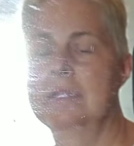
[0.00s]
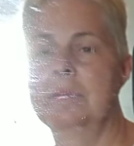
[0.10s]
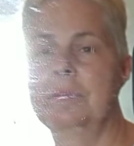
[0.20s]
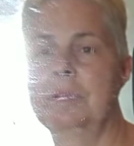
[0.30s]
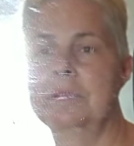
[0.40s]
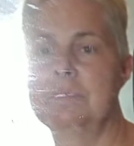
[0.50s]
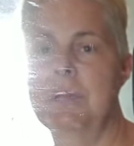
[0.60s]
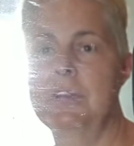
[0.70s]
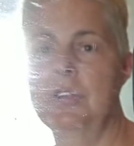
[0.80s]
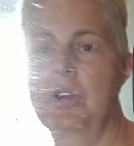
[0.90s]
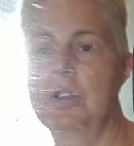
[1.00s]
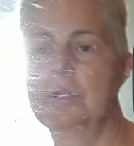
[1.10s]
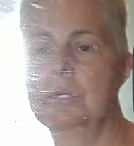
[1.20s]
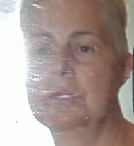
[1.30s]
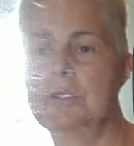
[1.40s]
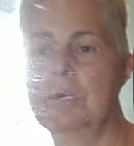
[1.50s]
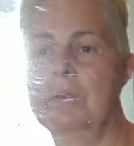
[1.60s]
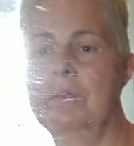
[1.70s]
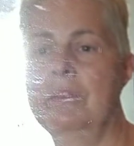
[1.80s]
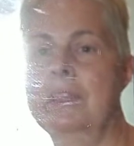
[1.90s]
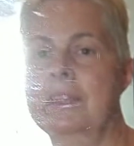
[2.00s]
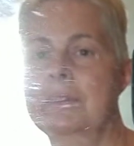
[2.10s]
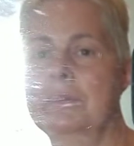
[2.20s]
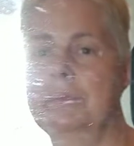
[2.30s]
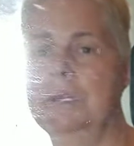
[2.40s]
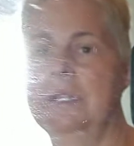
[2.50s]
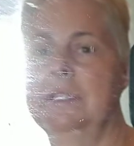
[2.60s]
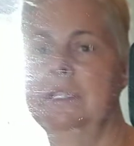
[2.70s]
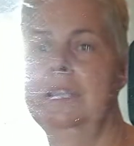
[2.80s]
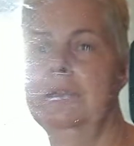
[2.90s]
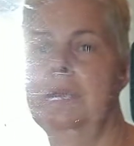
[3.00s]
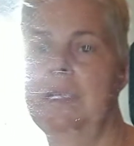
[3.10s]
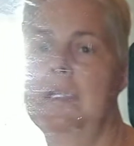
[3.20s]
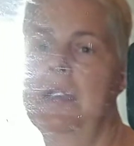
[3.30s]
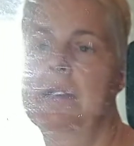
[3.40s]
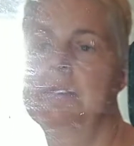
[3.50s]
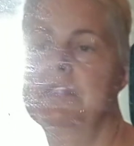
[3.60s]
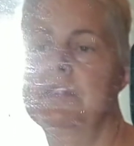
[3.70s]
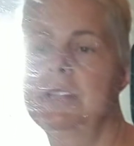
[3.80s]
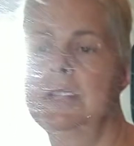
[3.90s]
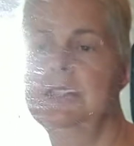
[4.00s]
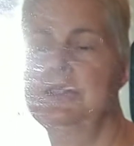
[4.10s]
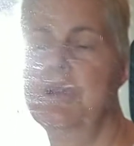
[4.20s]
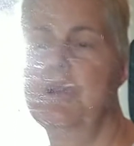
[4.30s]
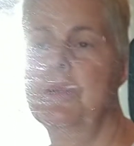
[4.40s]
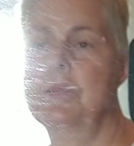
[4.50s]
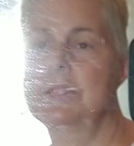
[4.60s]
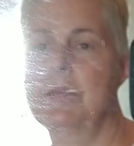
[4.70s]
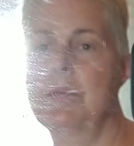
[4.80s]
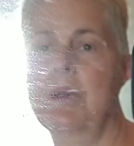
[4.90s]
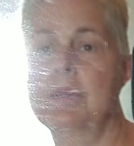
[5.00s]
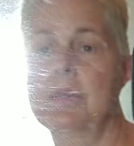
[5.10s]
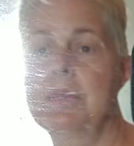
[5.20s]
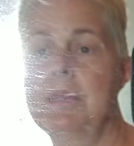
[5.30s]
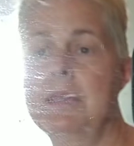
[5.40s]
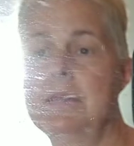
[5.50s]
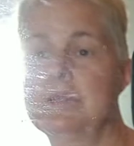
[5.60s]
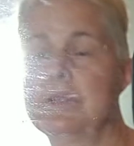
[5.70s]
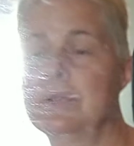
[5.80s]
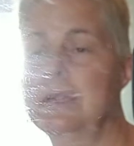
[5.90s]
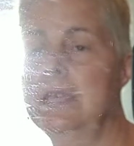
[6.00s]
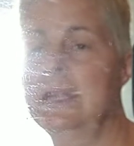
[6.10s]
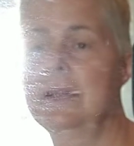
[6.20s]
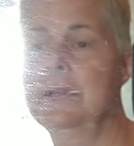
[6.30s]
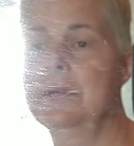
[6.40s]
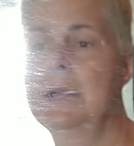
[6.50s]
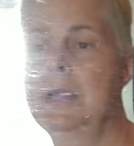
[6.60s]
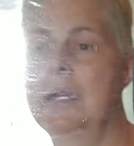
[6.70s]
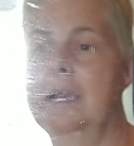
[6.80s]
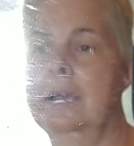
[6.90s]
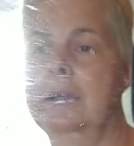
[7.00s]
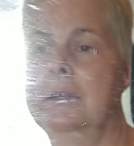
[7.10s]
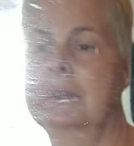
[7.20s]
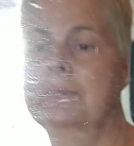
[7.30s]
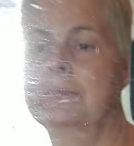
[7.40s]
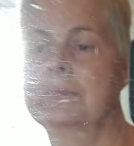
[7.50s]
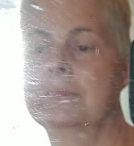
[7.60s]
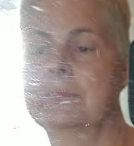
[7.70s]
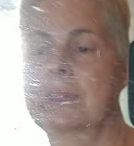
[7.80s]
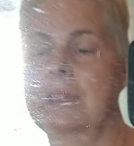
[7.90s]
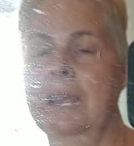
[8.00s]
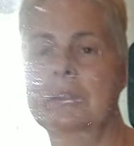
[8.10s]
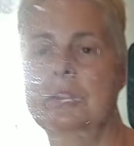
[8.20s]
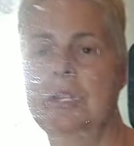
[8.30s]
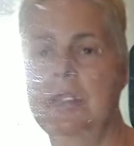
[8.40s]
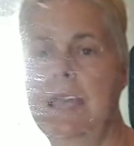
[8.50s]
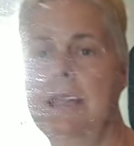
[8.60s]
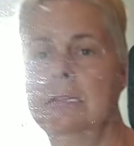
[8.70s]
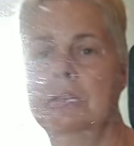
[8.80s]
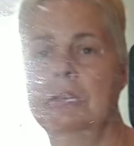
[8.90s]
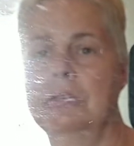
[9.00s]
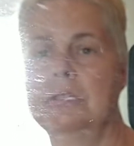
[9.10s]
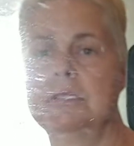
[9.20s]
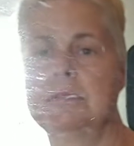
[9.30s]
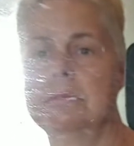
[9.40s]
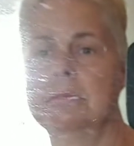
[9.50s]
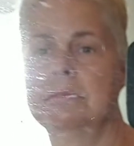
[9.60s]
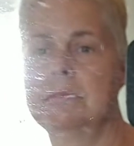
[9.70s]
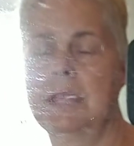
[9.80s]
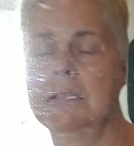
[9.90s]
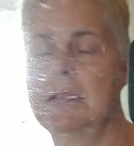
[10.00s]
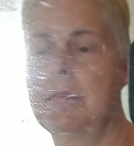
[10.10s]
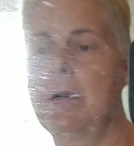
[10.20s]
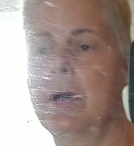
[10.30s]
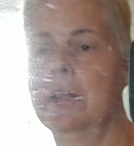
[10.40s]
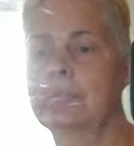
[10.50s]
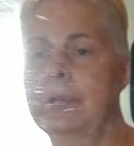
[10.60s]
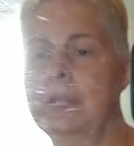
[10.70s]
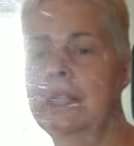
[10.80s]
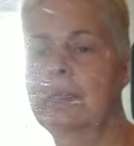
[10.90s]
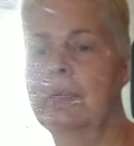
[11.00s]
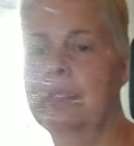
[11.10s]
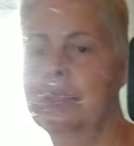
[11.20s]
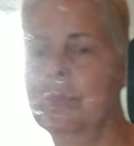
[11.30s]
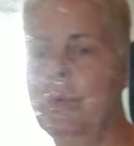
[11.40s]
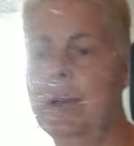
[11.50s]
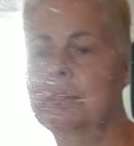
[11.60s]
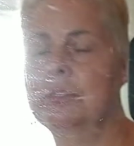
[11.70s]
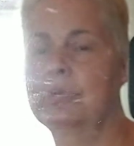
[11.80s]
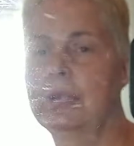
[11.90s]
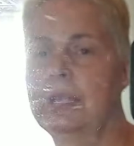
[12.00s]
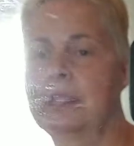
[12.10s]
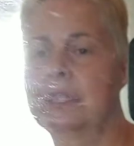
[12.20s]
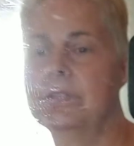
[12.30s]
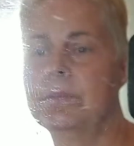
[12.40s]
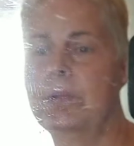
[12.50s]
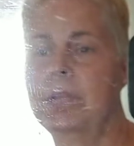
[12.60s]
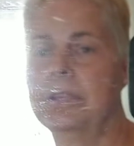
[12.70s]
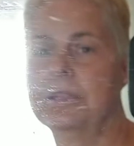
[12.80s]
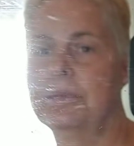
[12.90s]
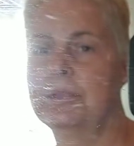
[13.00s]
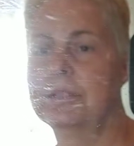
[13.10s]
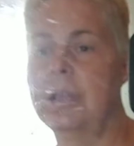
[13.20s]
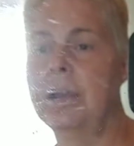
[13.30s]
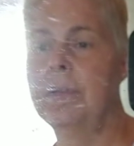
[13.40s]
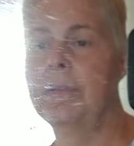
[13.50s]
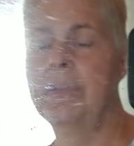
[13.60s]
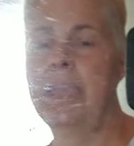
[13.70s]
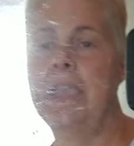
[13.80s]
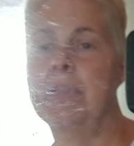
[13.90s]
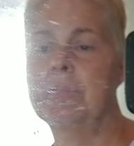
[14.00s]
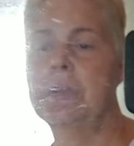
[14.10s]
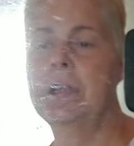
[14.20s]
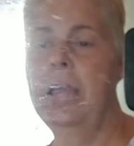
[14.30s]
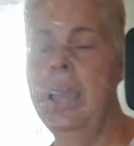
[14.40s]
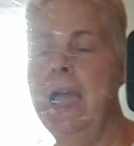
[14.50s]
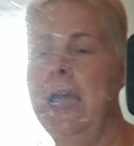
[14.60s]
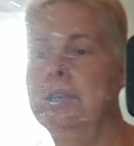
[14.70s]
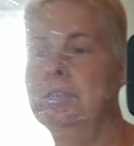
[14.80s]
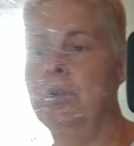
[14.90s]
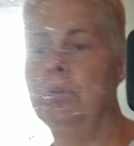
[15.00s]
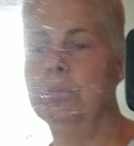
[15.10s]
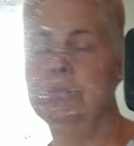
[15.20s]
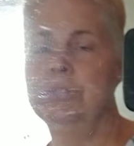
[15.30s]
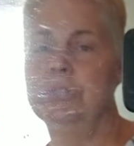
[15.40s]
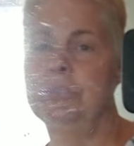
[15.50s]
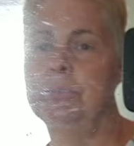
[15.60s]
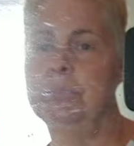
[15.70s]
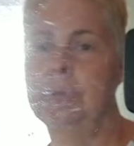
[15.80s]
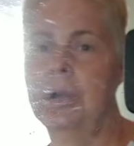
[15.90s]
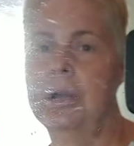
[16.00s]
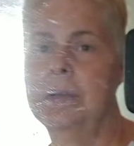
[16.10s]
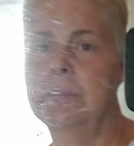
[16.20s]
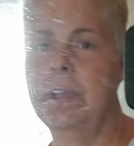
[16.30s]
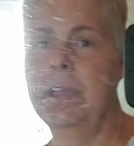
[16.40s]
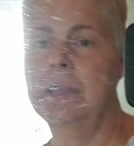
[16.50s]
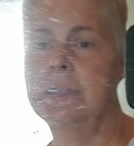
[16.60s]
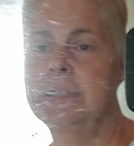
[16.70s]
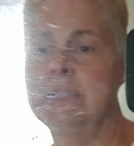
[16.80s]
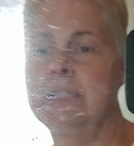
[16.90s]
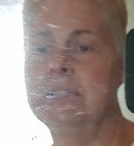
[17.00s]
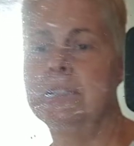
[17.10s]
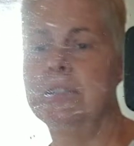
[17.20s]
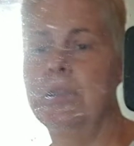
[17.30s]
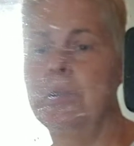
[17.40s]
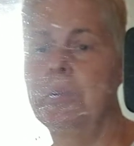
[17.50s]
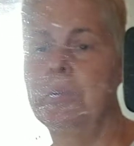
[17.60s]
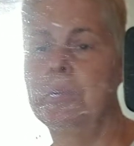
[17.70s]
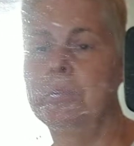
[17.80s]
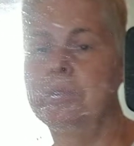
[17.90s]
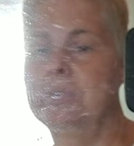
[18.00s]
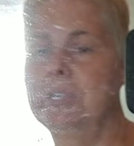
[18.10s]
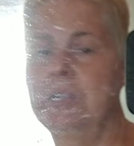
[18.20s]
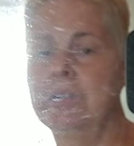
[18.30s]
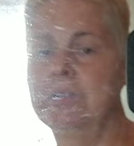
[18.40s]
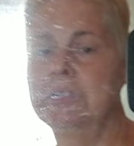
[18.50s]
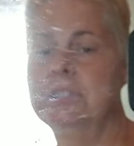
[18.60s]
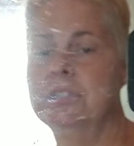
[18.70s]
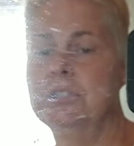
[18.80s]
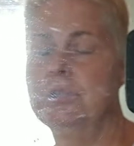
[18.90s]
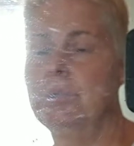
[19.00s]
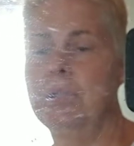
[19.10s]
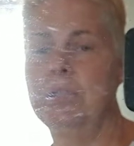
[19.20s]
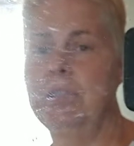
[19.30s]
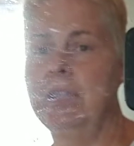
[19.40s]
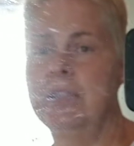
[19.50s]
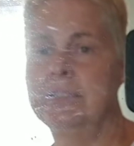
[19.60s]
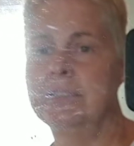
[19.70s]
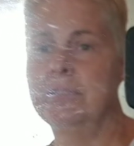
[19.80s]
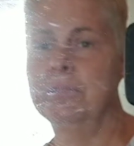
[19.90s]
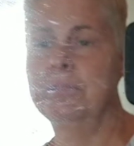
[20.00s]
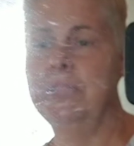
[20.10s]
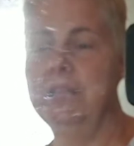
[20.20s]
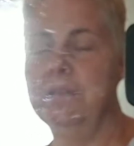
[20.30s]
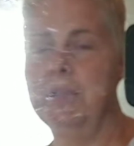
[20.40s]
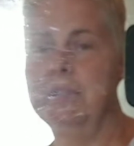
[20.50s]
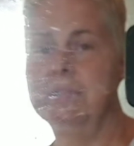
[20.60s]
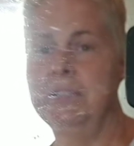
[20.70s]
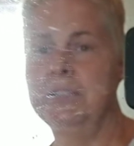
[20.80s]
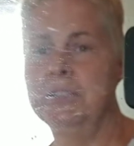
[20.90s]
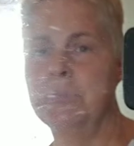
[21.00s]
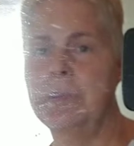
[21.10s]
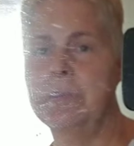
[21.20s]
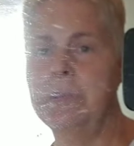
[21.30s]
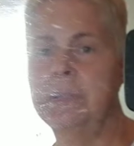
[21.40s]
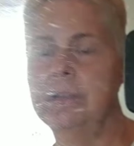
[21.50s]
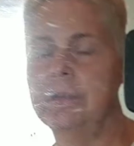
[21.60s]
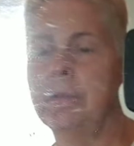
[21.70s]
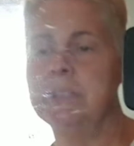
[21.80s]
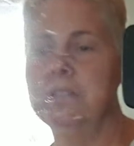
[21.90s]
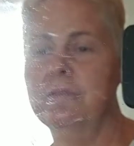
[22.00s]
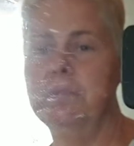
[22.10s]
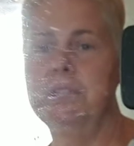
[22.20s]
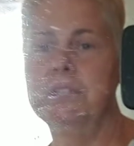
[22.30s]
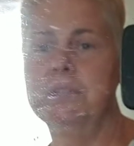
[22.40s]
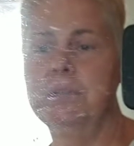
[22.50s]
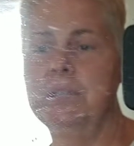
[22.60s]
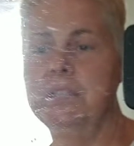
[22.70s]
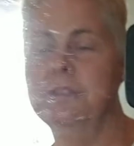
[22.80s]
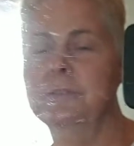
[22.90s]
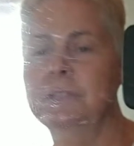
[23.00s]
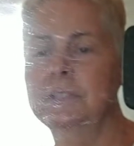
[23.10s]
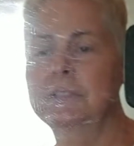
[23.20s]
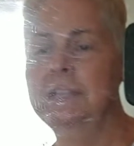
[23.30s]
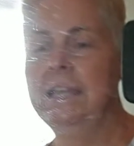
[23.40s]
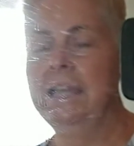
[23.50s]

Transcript: something because my daughter was going vegan, but anyway, I'm just going to let you know what's going on with me with going keto. I'll show you the calendar and some things I bought, but anyway, why I'm doing it this way is because I don't have a camera. I don't do editing, so you know, this is just the way you get it. So anyway, it looks weird me looking at myself, but that's okay. You'll deal.